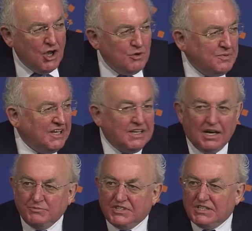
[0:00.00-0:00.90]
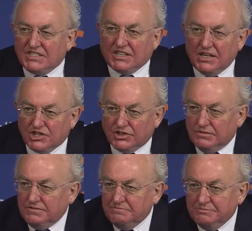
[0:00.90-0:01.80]
open it up to
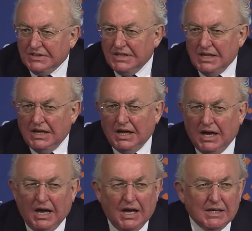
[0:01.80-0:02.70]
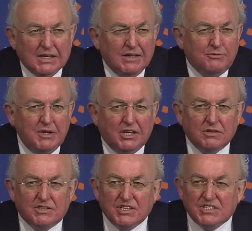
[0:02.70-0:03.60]
discussion. If we
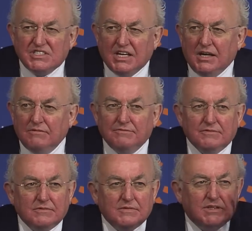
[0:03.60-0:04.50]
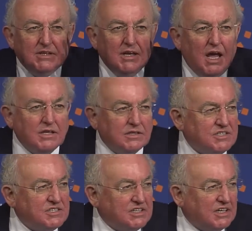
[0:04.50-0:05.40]
could just have the
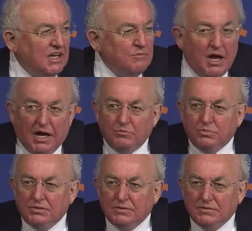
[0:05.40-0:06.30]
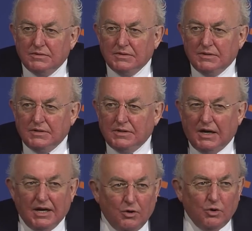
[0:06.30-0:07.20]
lights to come up.
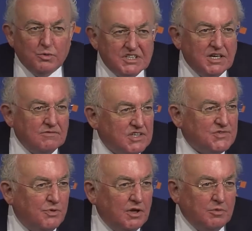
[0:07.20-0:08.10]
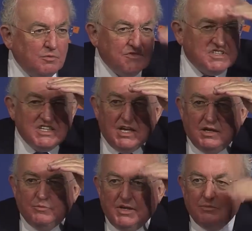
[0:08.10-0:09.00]
I always have this problem of
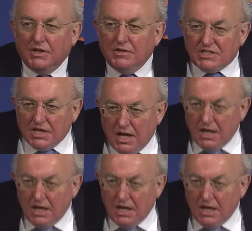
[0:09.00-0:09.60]
seeing people. And